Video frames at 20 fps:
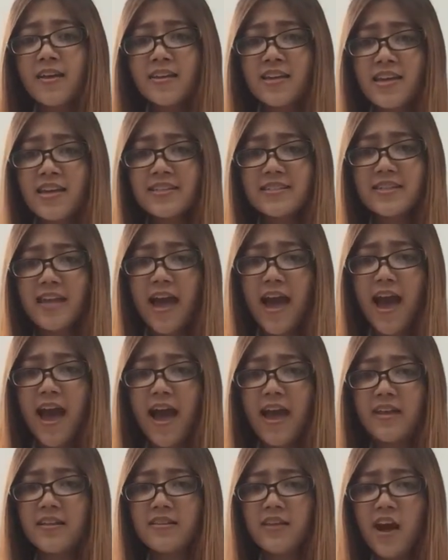kids
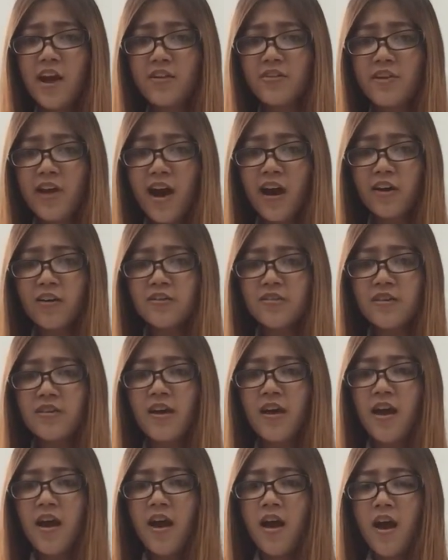and adults
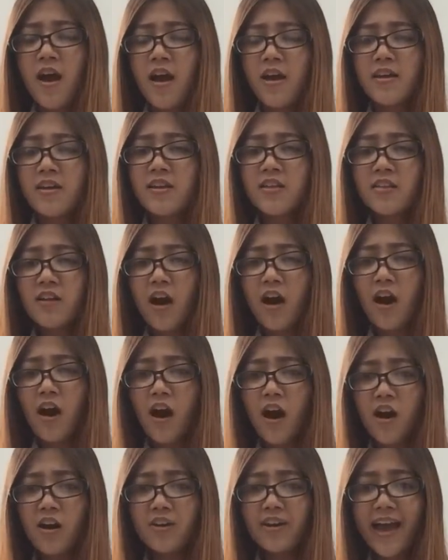in
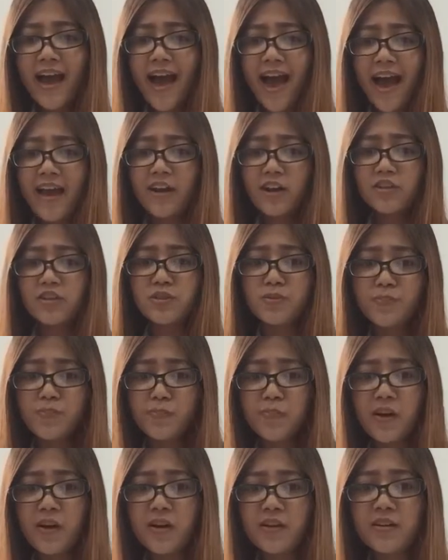all kinds of
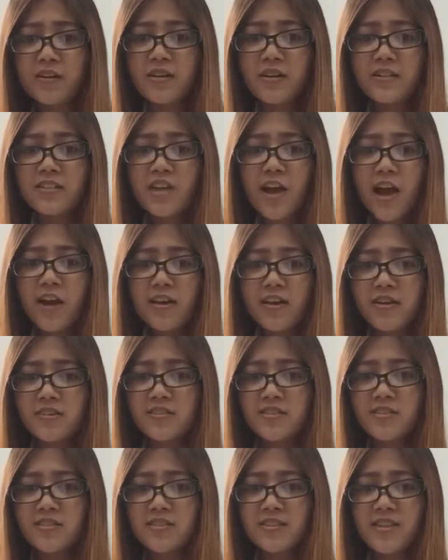super
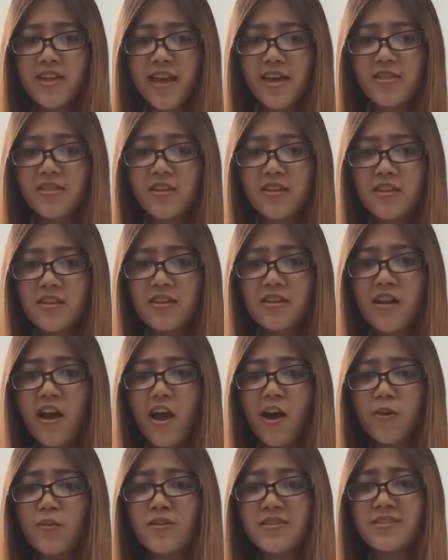challenging settings in
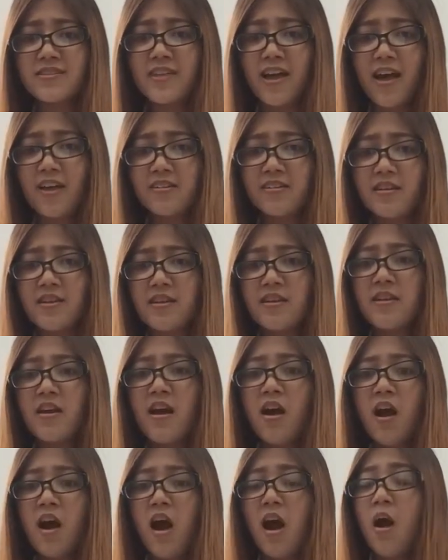every study.
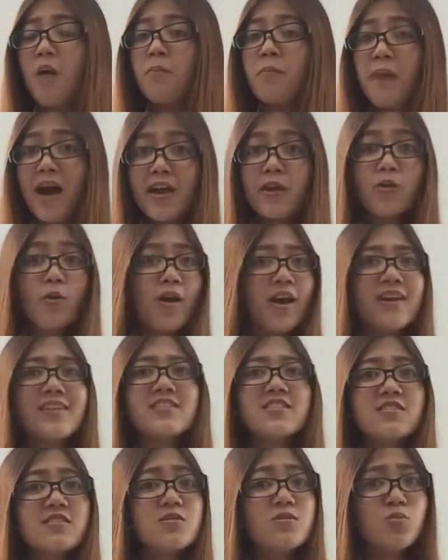My
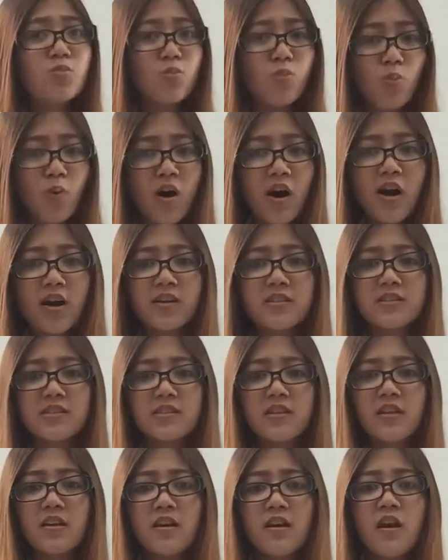question was,
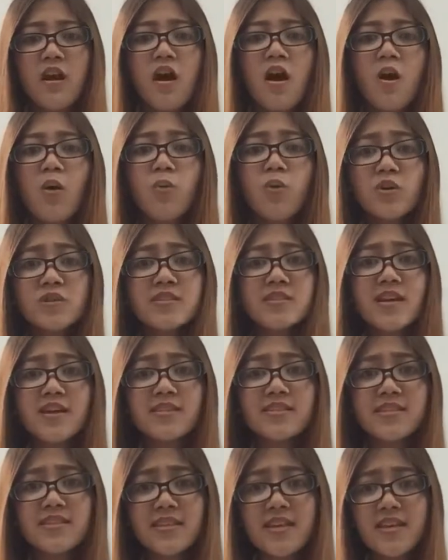who
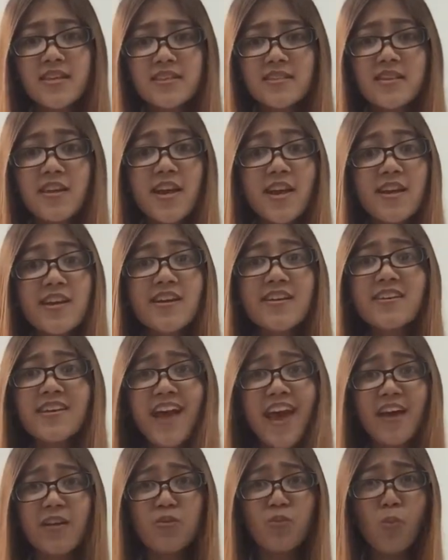succeeds here
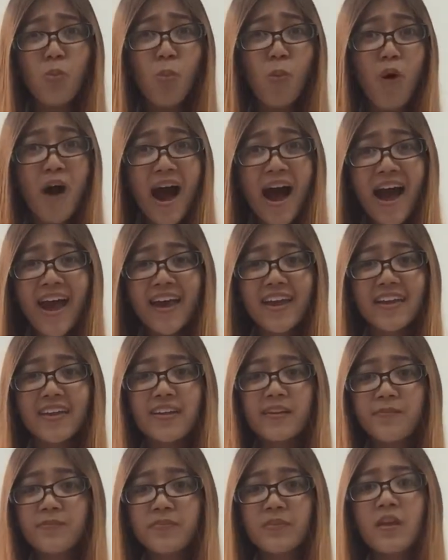and why?
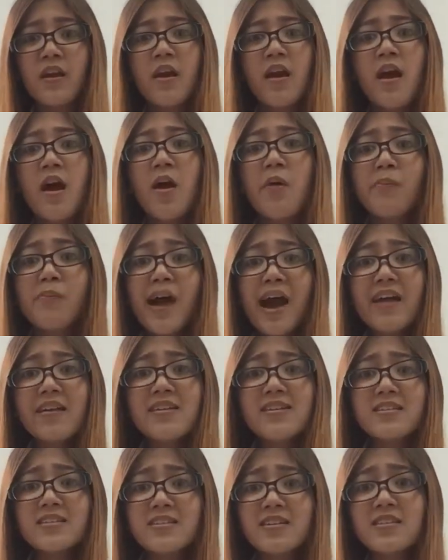My
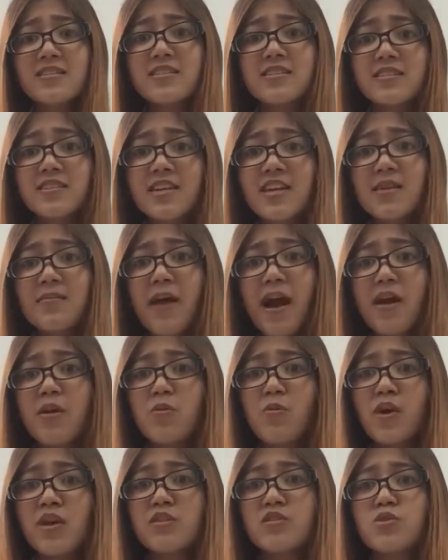research team, I
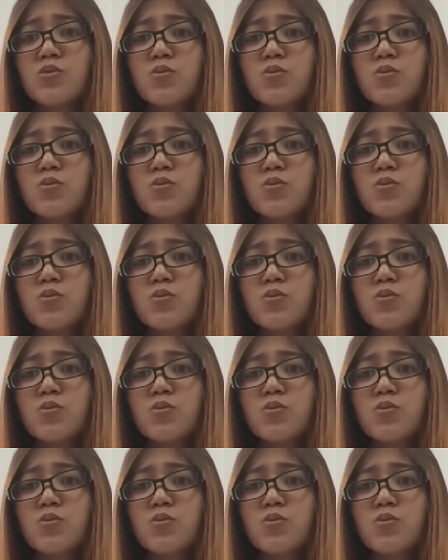went